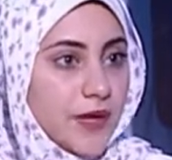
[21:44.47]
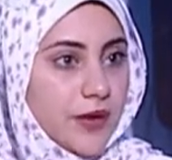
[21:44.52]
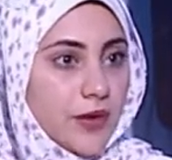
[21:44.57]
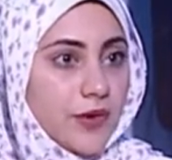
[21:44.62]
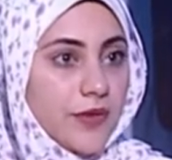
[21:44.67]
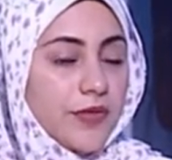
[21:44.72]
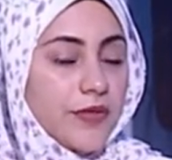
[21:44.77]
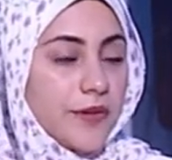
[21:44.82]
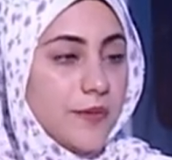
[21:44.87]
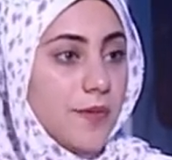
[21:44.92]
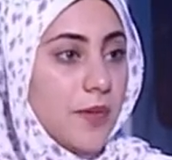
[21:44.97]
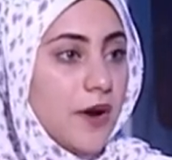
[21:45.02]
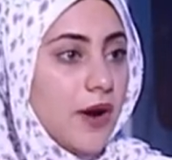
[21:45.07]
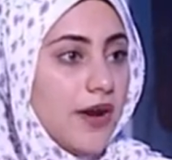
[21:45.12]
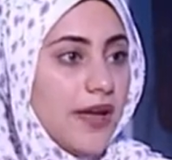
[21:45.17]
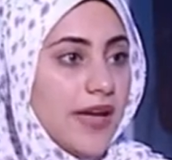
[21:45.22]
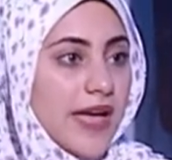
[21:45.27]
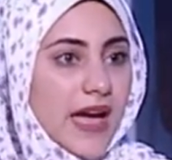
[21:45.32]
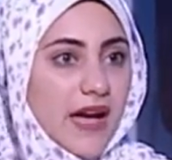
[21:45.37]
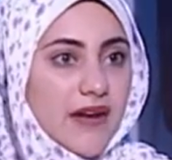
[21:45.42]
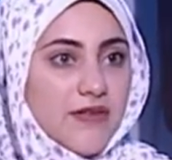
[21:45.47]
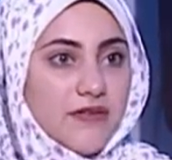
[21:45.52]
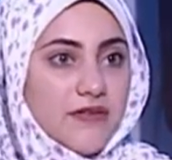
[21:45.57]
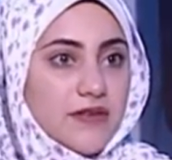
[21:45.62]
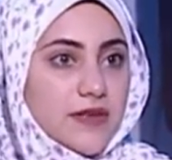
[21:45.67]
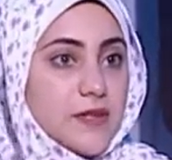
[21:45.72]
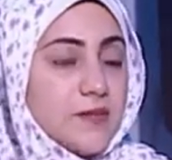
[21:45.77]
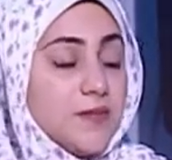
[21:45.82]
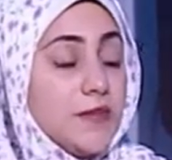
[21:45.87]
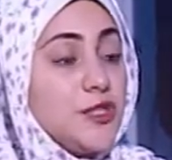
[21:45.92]
on the park have
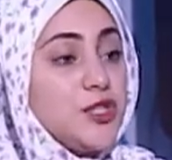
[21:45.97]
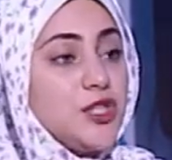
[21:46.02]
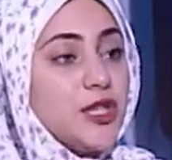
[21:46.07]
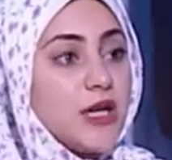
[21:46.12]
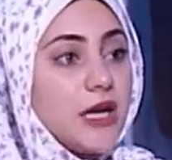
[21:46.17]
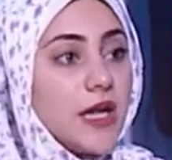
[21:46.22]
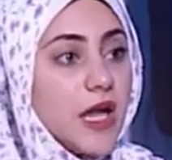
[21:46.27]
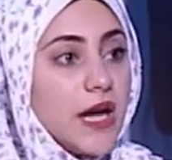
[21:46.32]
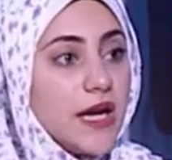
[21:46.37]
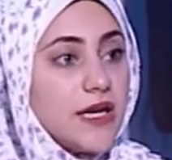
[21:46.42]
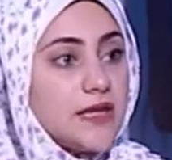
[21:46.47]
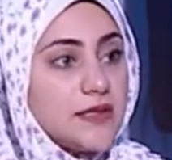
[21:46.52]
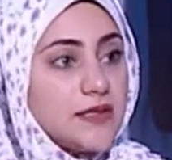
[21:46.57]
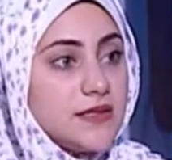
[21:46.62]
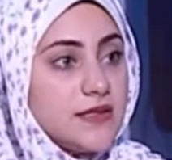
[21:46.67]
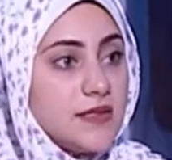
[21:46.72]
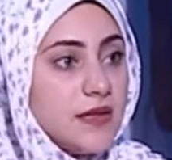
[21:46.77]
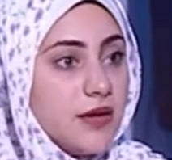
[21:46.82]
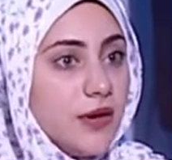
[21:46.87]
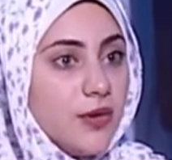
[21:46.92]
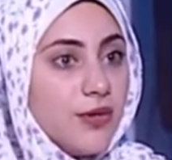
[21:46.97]
a specialized